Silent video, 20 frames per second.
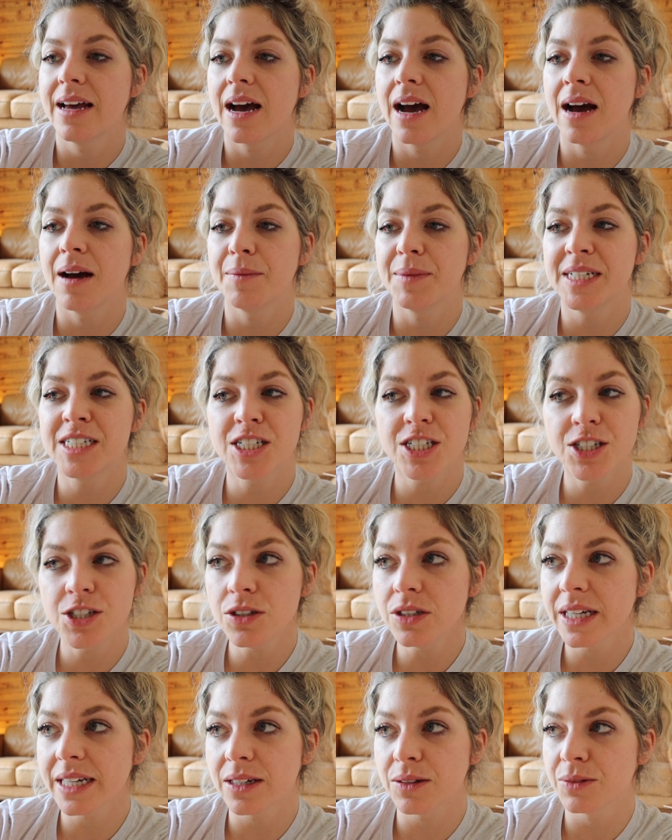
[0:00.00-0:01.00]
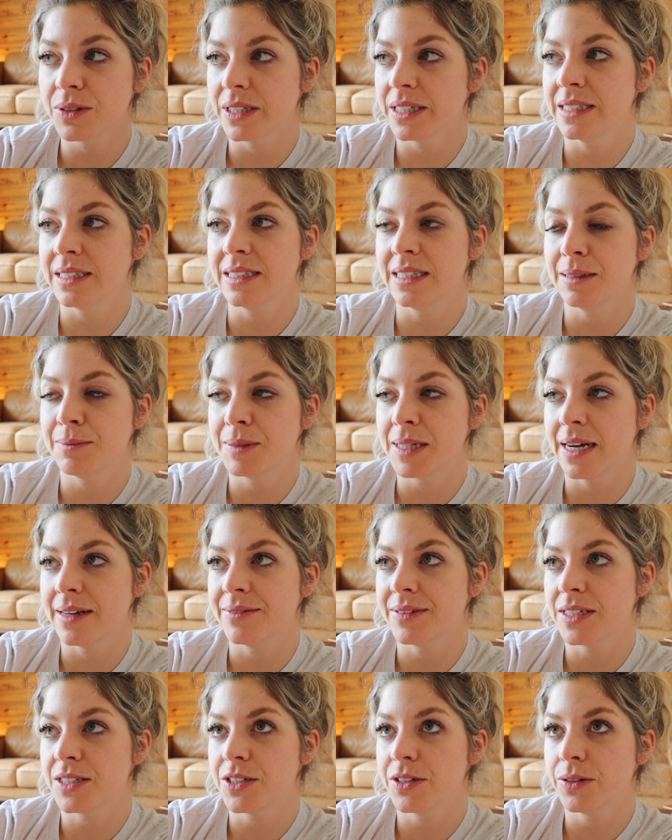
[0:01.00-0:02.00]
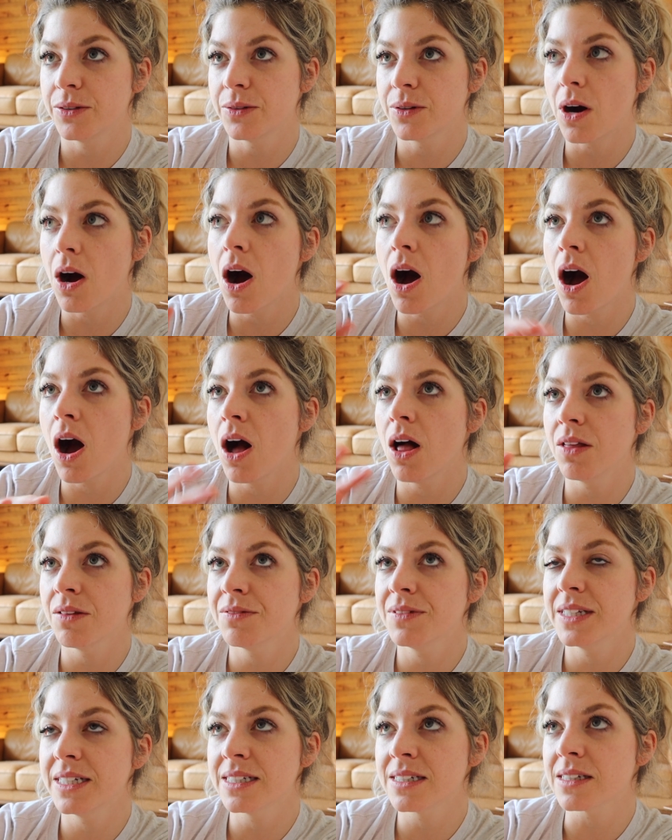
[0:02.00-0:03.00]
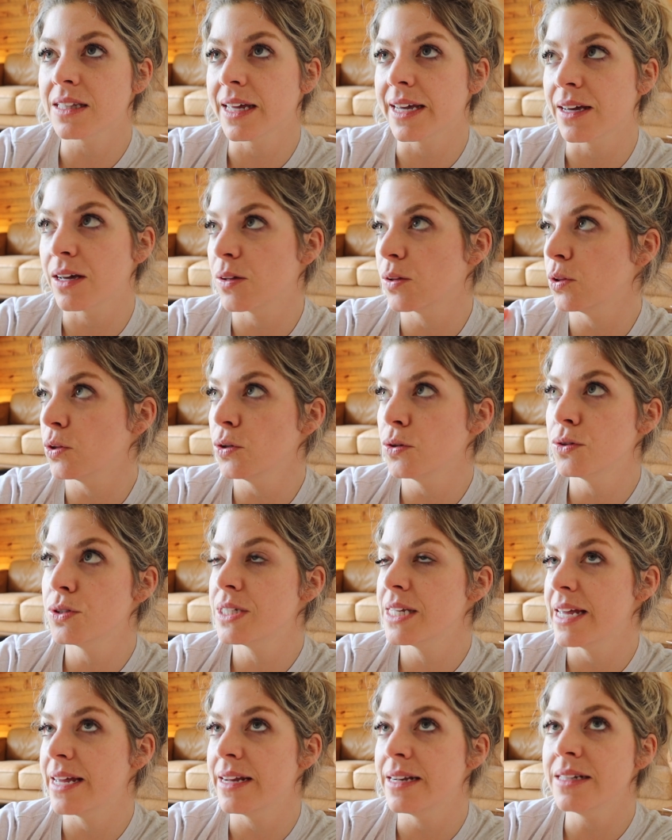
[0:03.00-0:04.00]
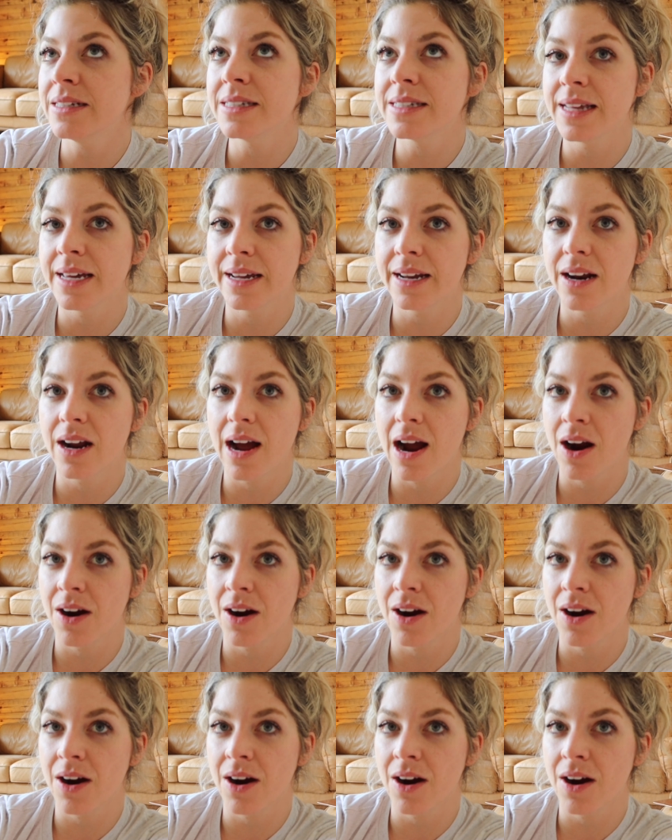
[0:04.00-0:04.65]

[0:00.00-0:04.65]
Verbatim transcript: Um, and just do like a really deep dive into all of these like loose ends that